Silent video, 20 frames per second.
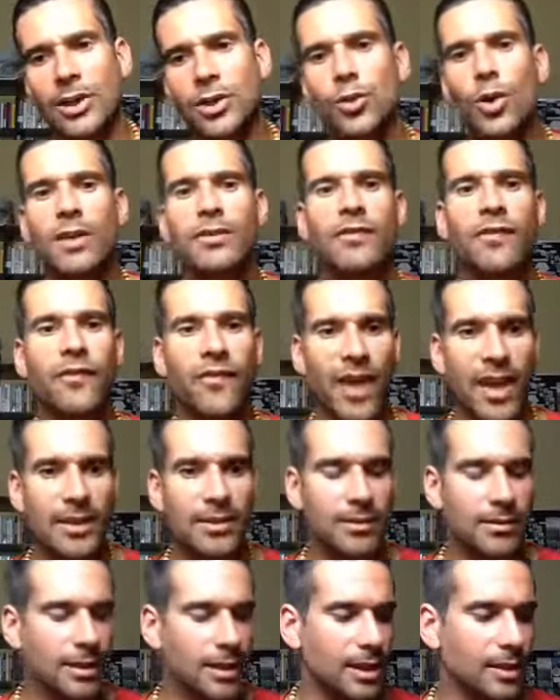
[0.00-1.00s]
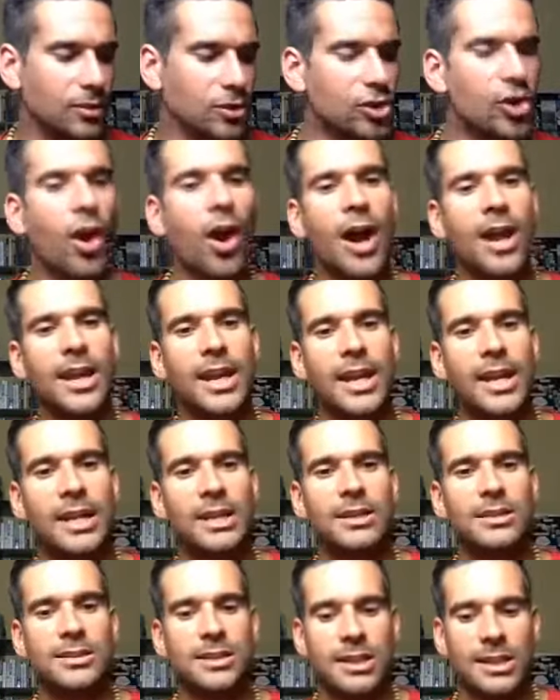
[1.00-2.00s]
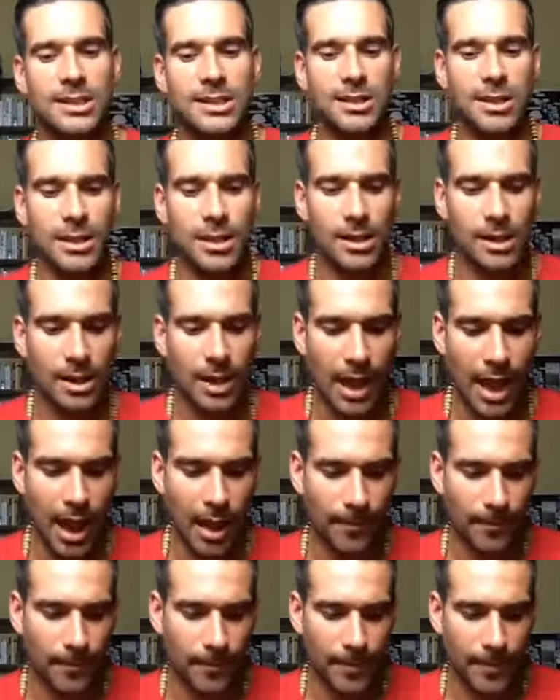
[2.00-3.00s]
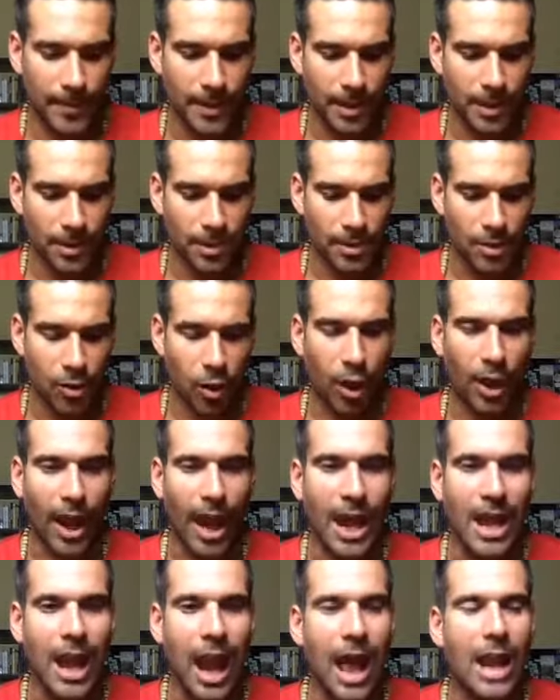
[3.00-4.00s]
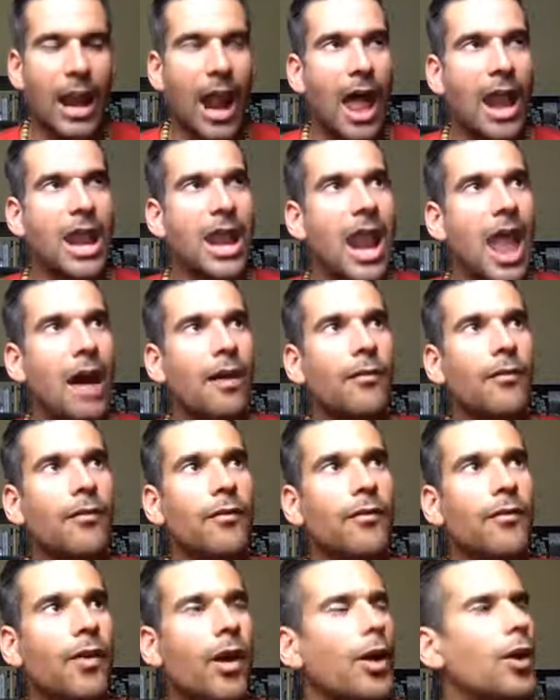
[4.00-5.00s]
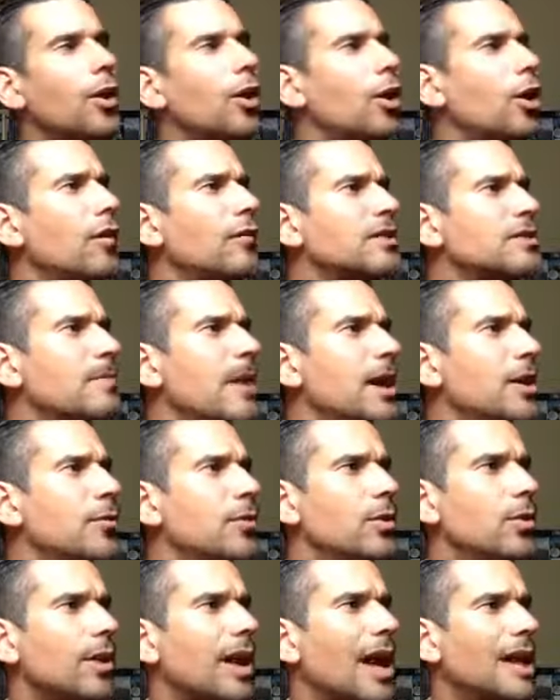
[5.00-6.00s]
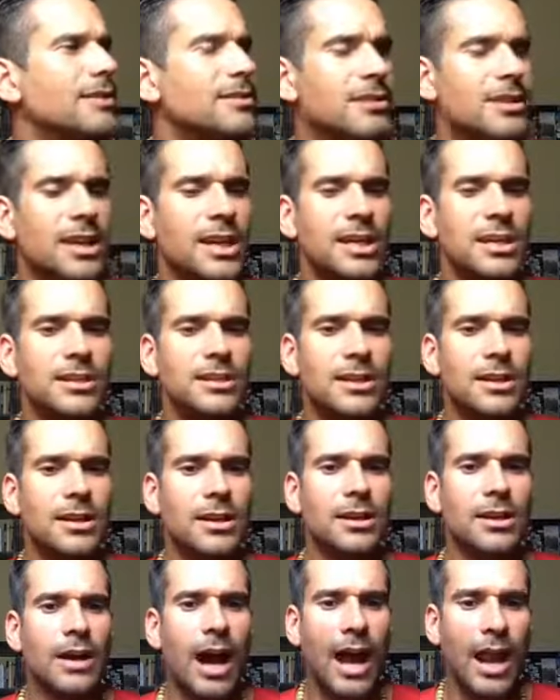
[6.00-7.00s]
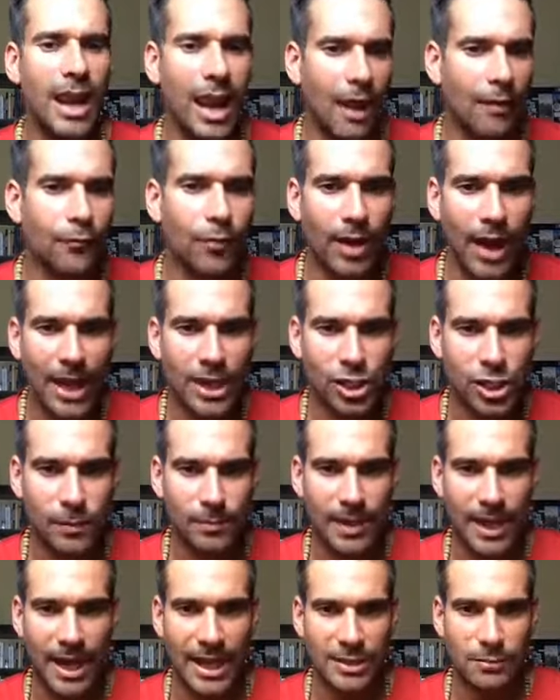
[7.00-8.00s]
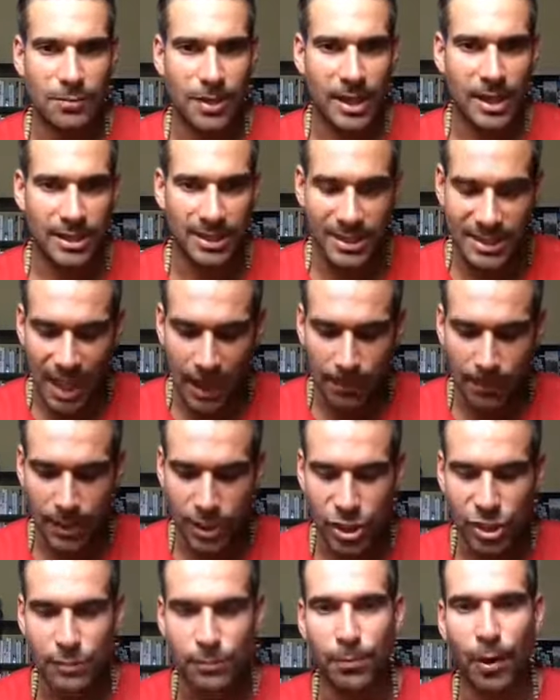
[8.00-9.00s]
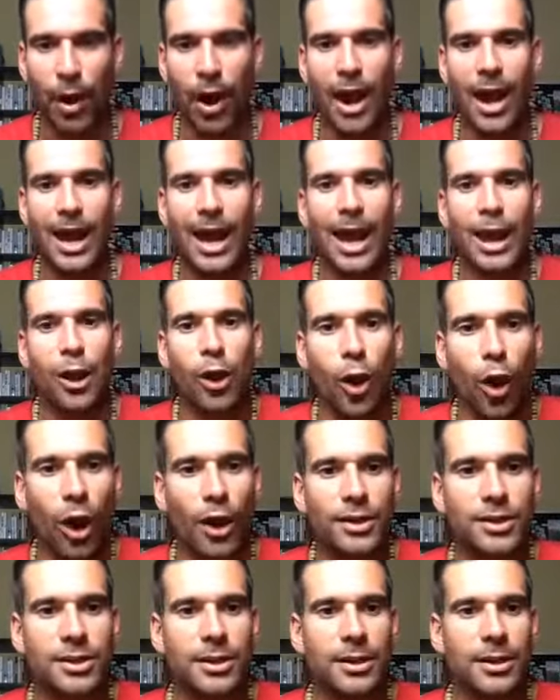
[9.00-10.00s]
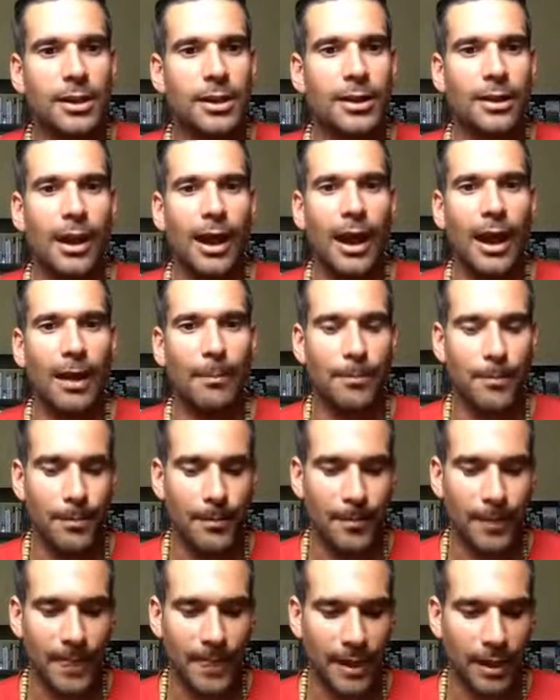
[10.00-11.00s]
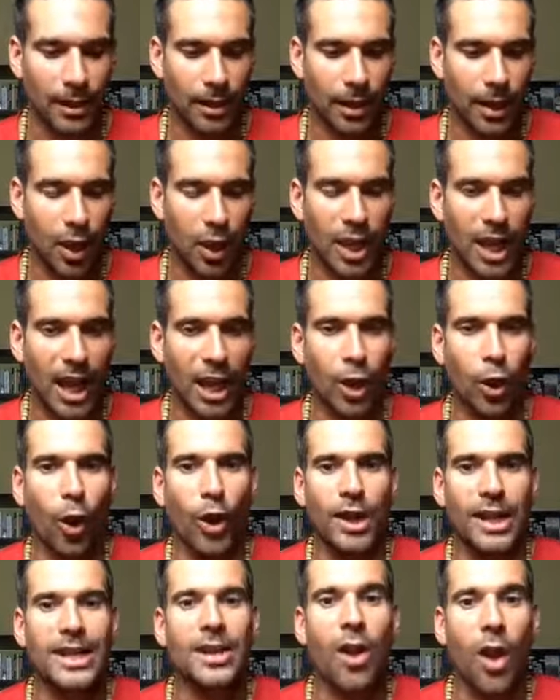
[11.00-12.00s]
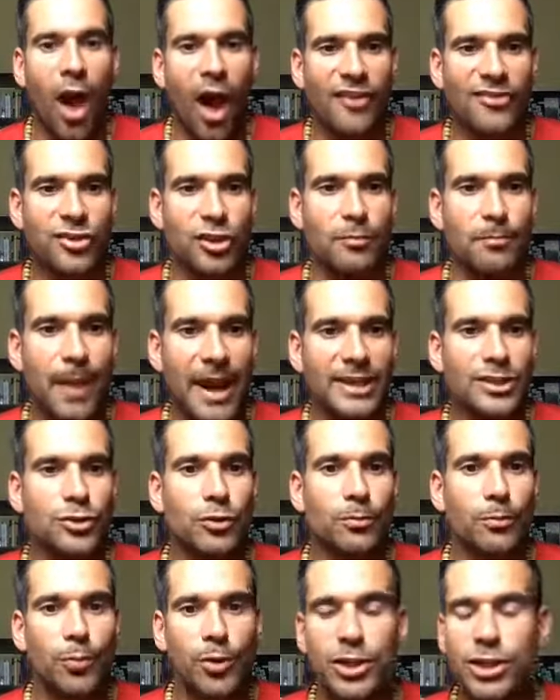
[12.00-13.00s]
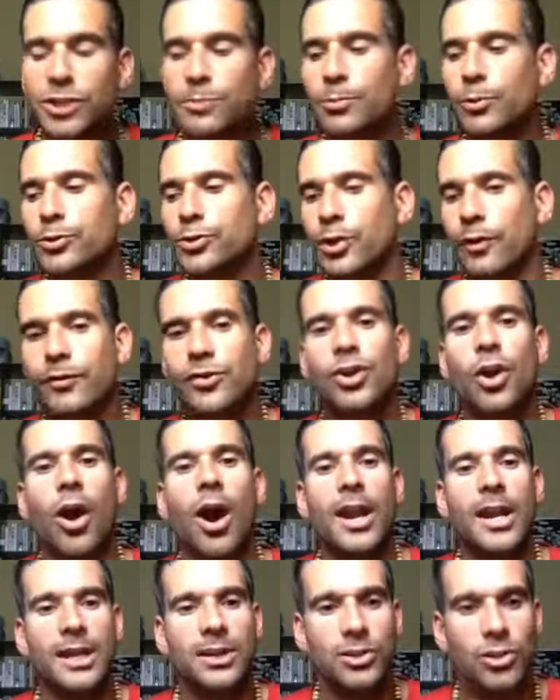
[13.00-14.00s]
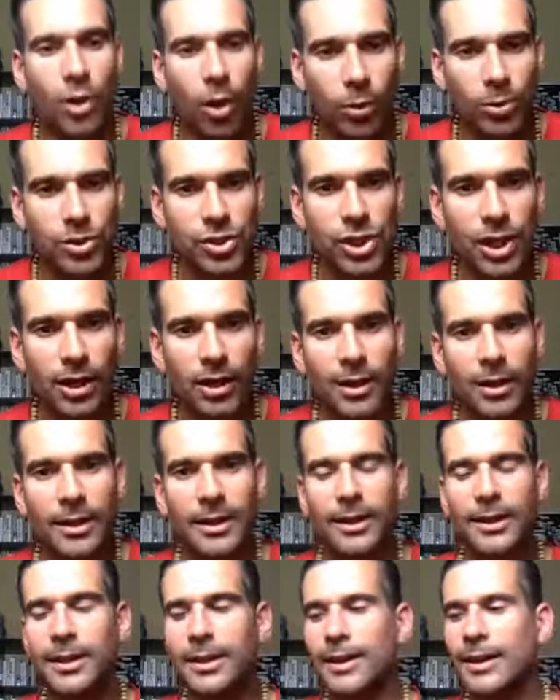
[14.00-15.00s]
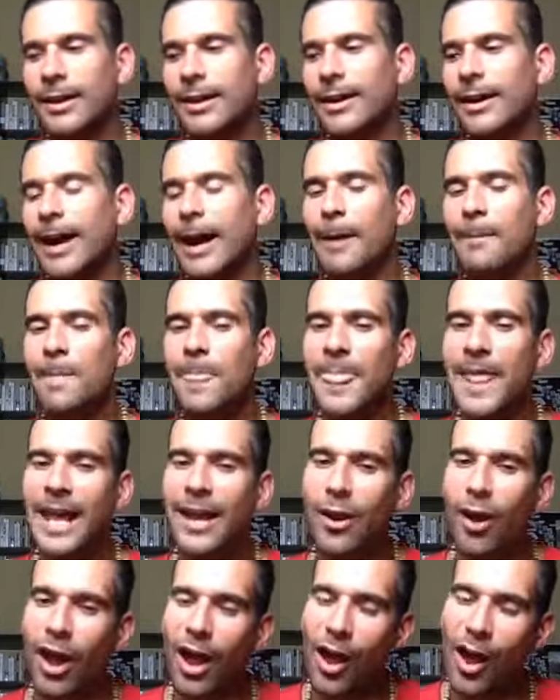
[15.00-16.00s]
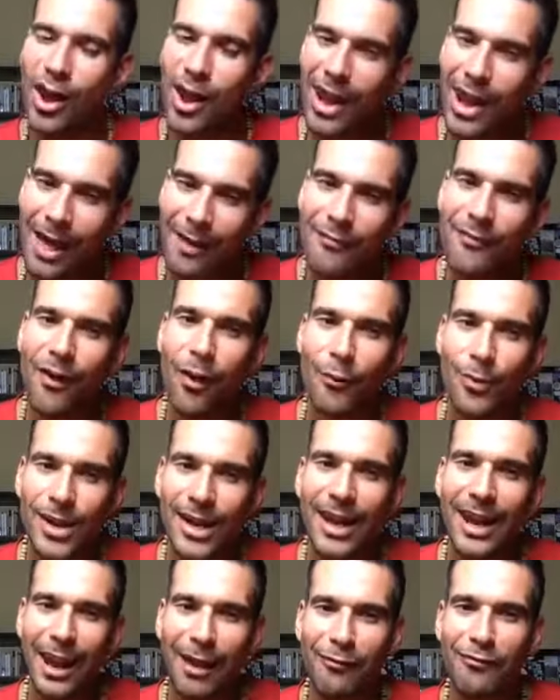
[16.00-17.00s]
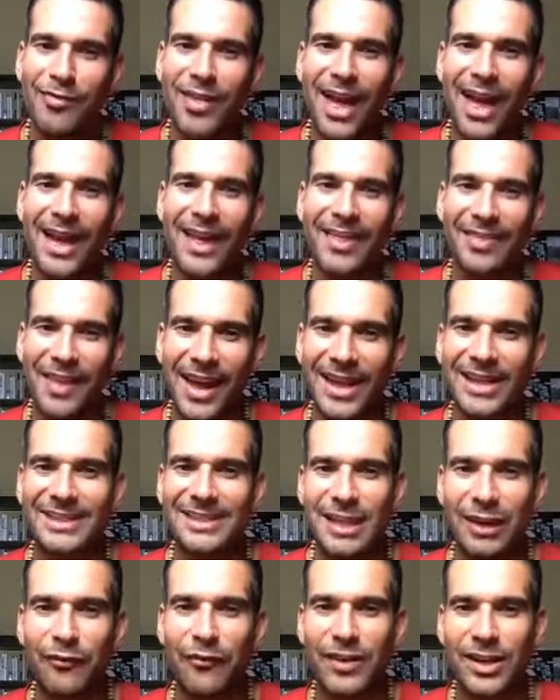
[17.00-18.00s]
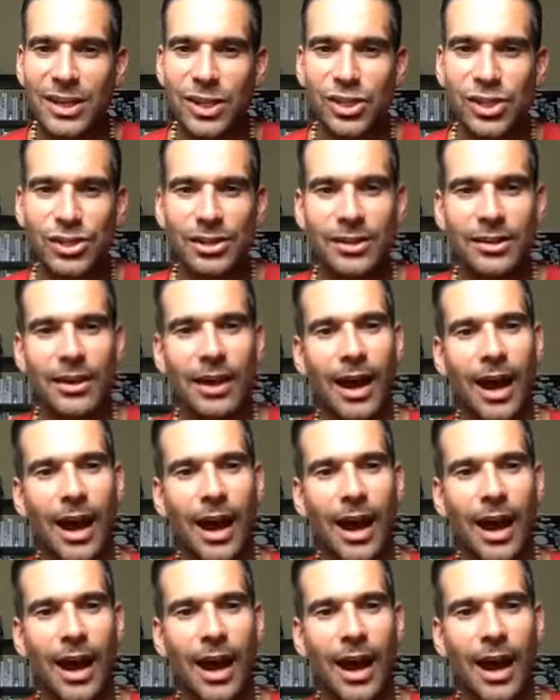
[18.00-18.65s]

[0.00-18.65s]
Yuan Fen in Chinese is like a love, I don't know if it's Mandarin or Cantonese, a love relationship that has been established by a lot in life, so based on principles of Chinese culture. And I really love that definition.